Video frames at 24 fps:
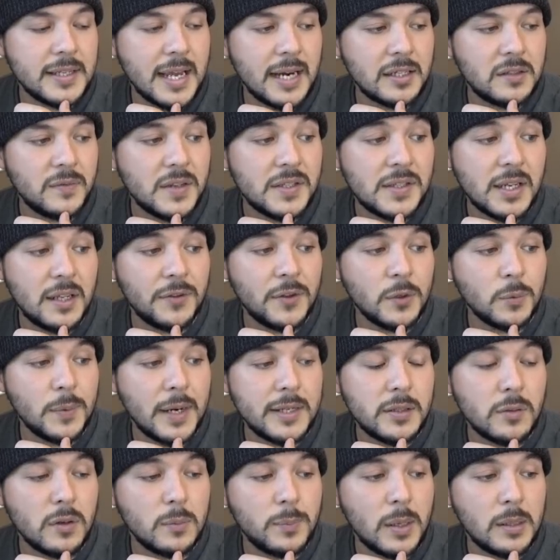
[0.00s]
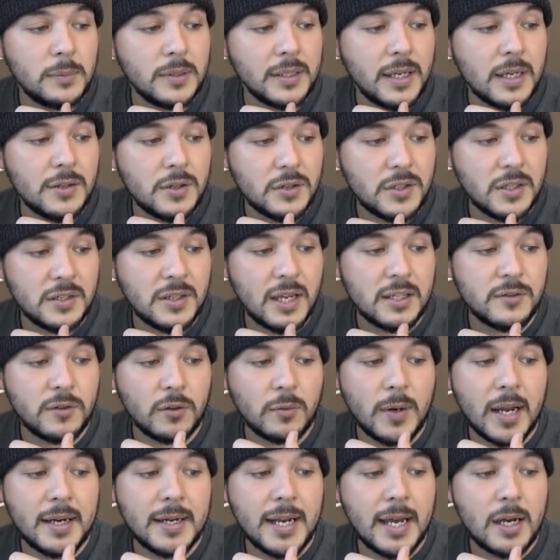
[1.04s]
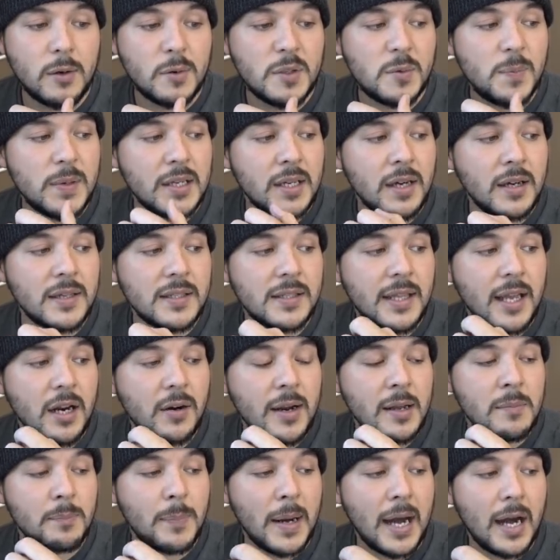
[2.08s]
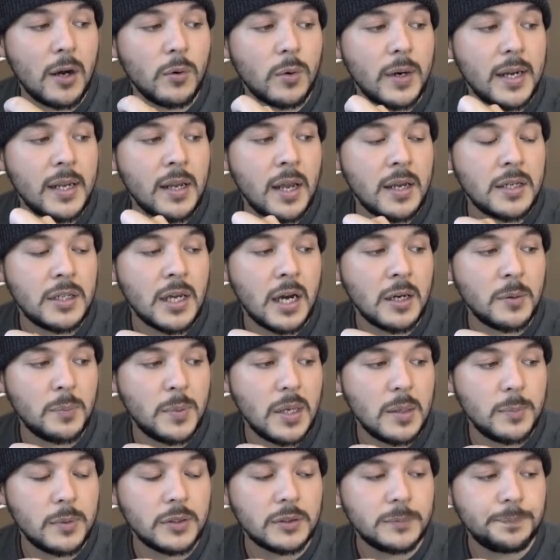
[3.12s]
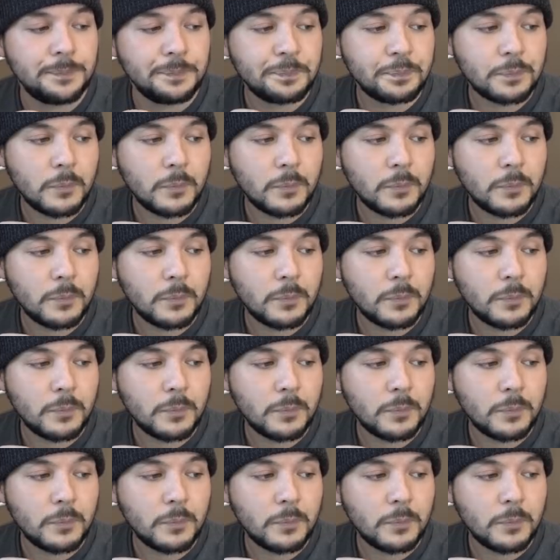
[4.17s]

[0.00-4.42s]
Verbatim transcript: activist said the reason Republicans are successful right now is because they are empowering young people.